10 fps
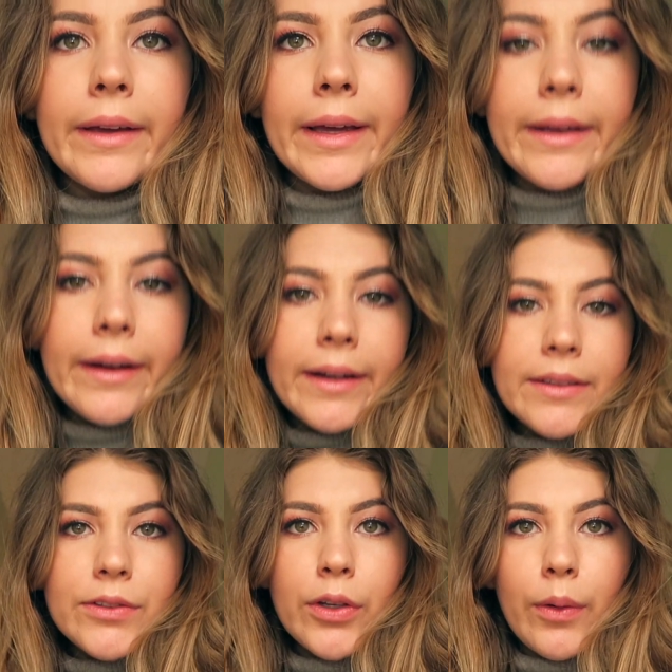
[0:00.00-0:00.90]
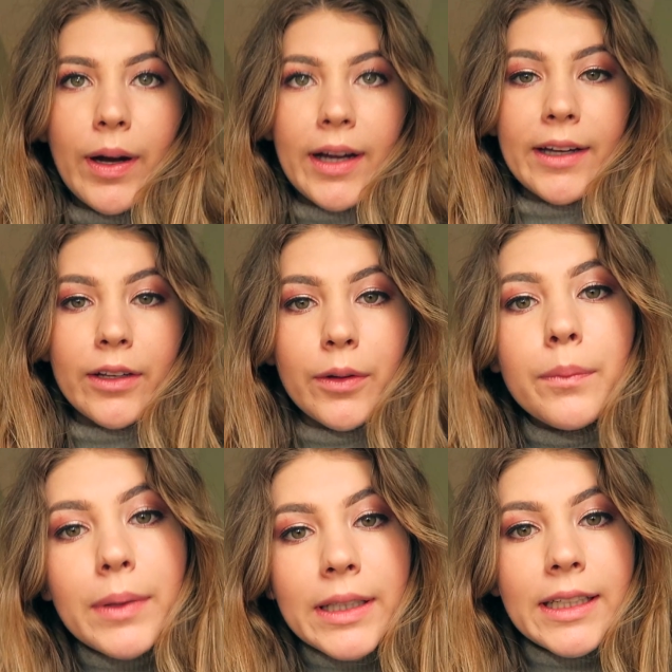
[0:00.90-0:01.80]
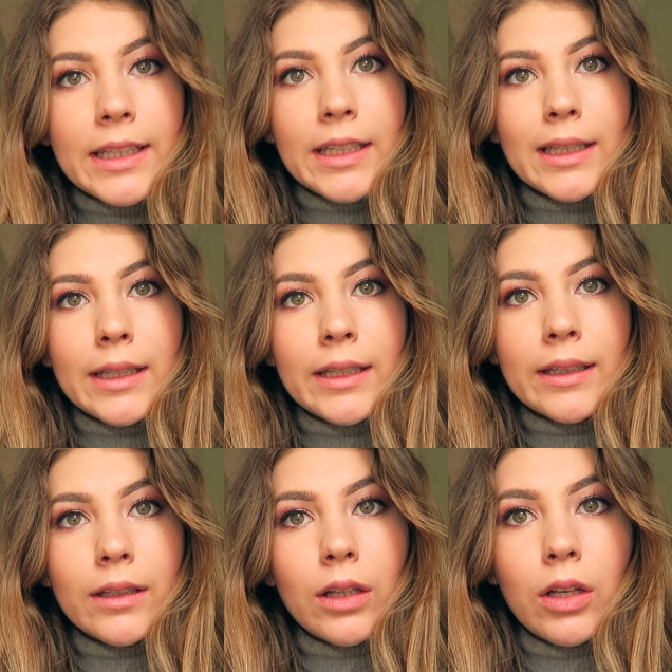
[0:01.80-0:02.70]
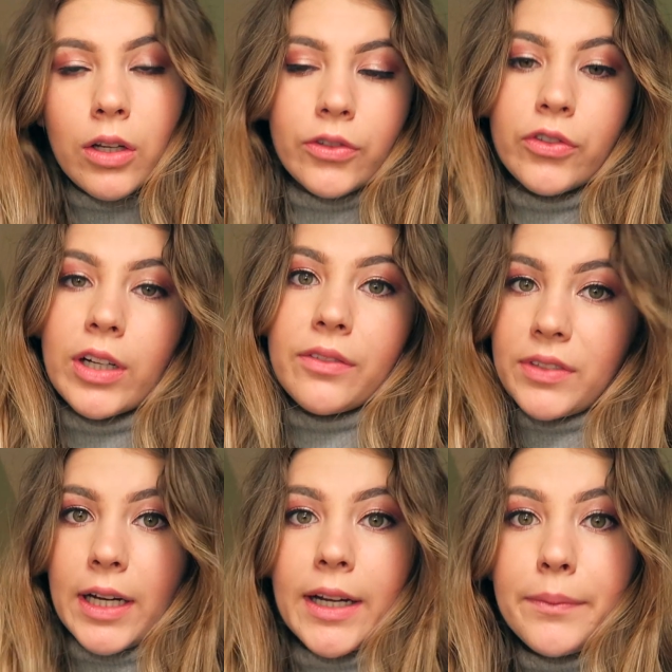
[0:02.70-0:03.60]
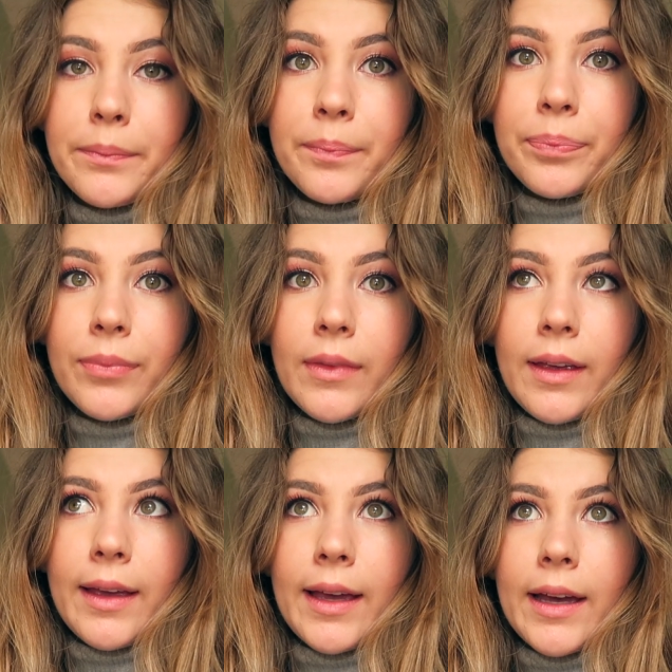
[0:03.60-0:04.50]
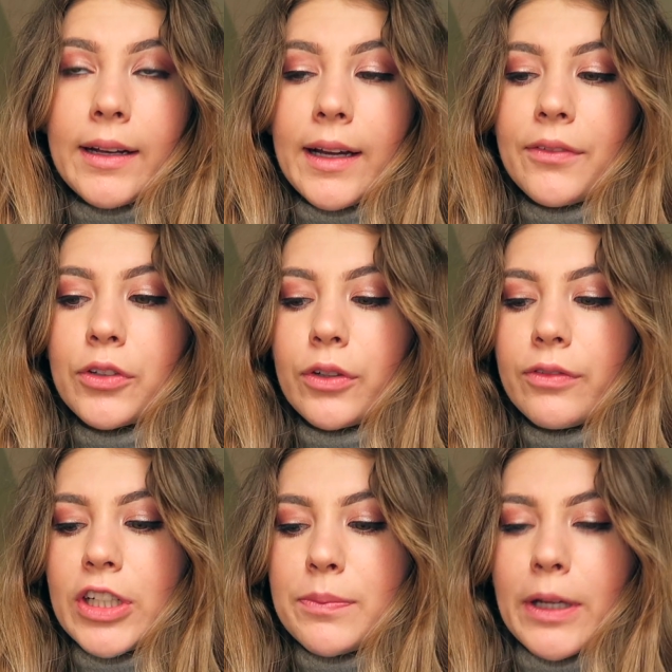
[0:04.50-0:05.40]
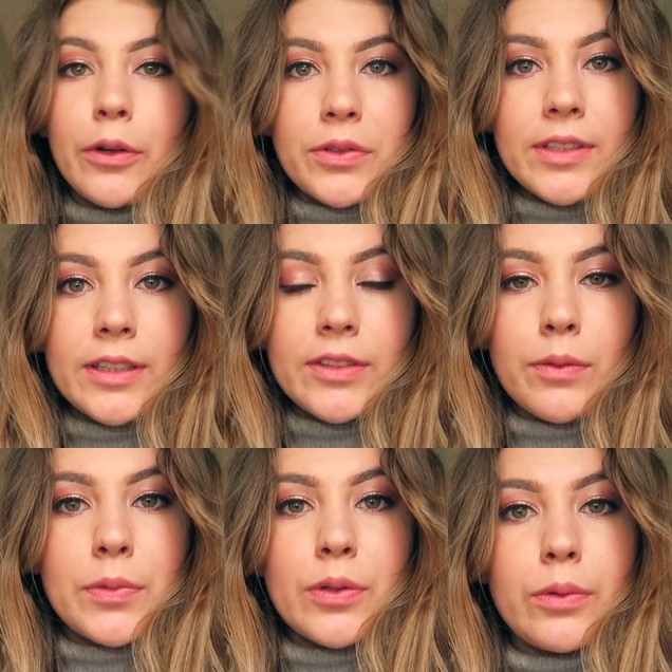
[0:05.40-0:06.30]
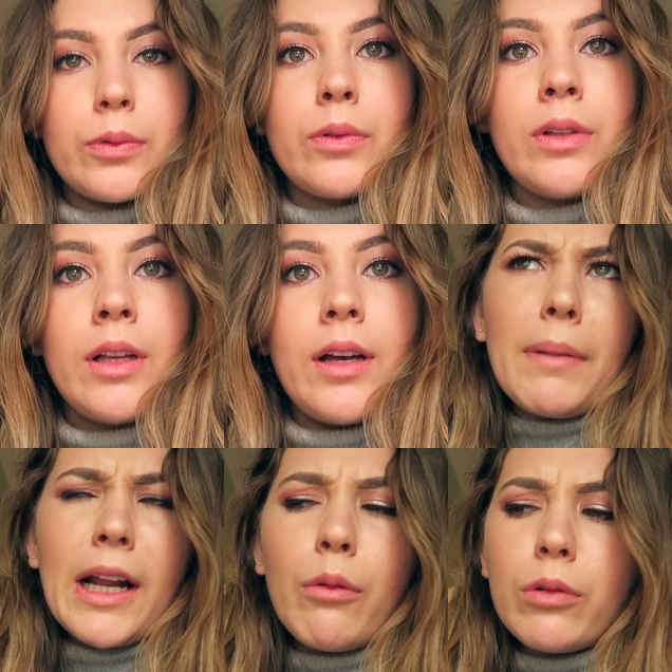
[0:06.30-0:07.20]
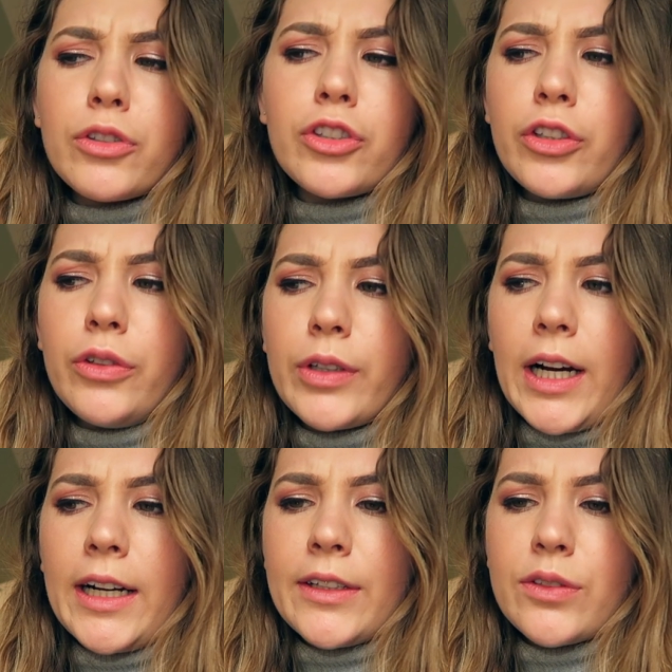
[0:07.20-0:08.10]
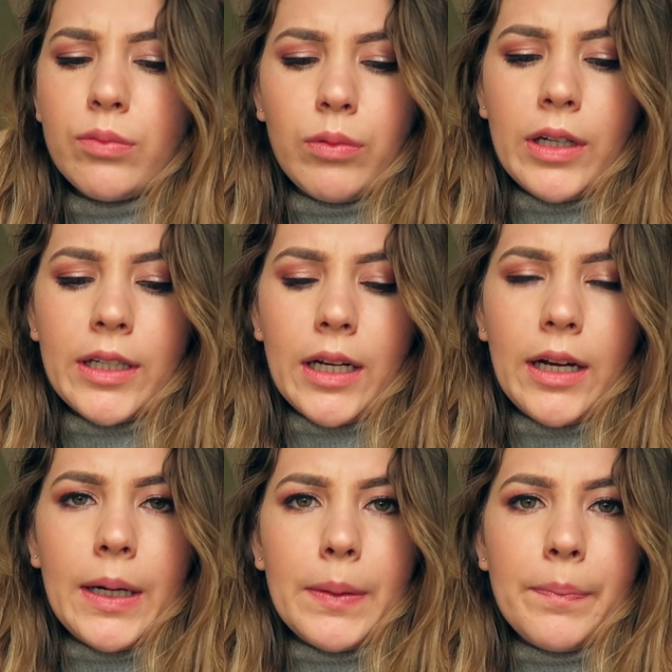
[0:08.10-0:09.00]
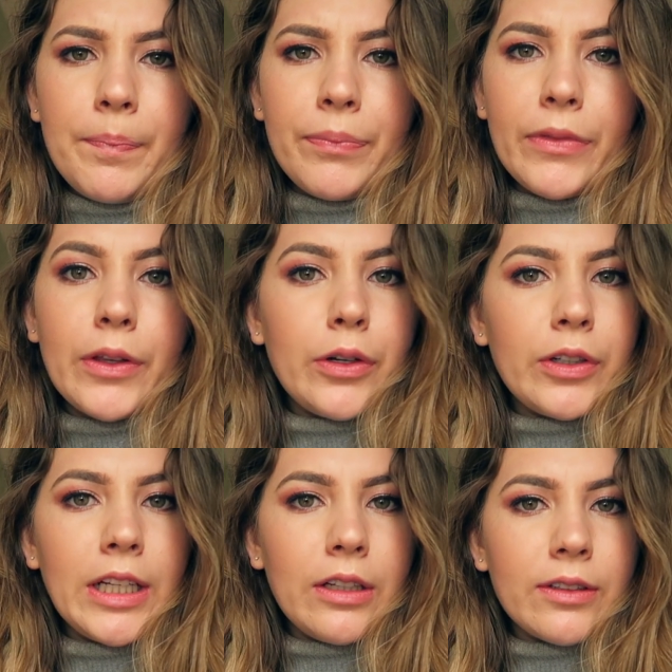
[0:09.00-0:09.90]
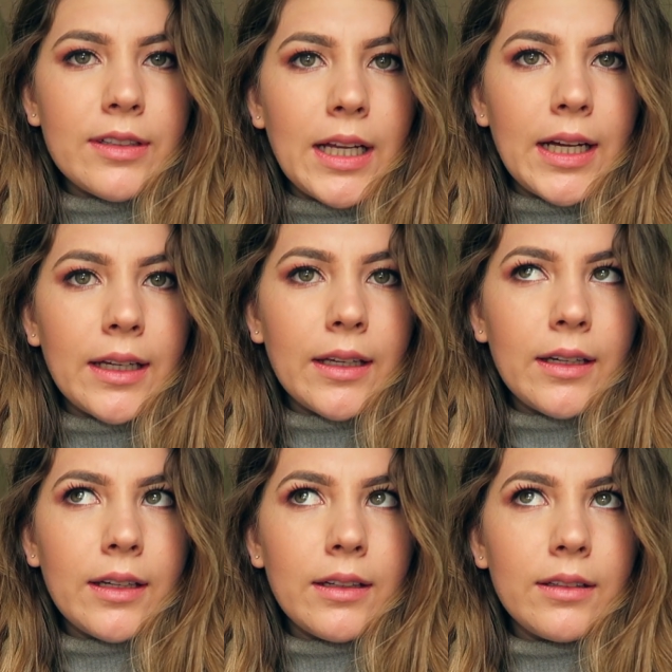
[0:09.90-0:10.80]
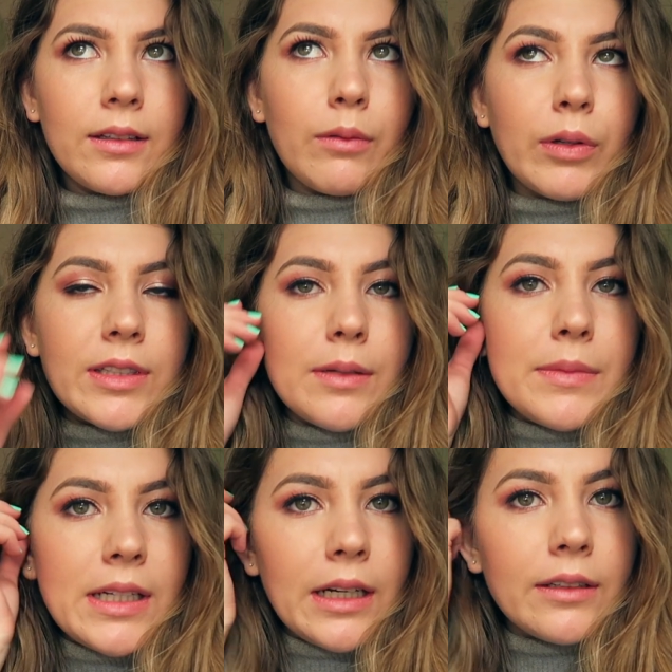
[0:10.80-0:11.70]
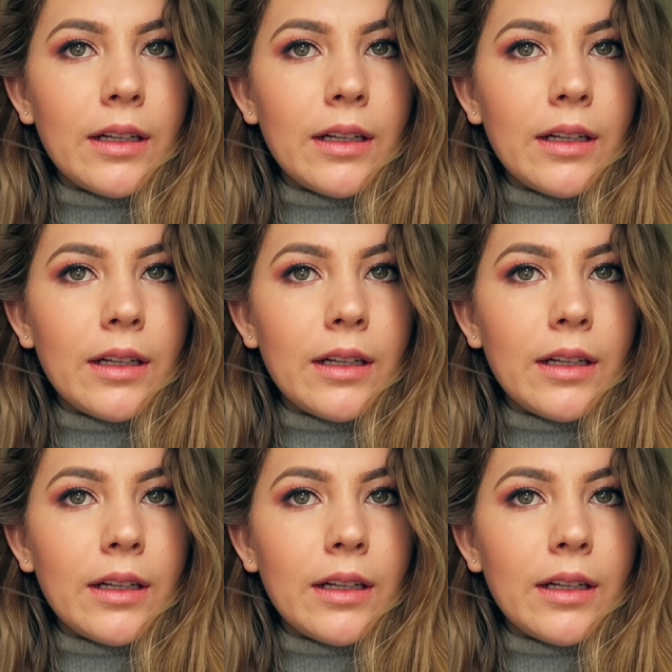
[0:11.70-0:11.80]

Hey guys, so I completely lost track of time and I have to go and fetch my host kids from school, but I will show you guys what the hoodie looks like once I'm done.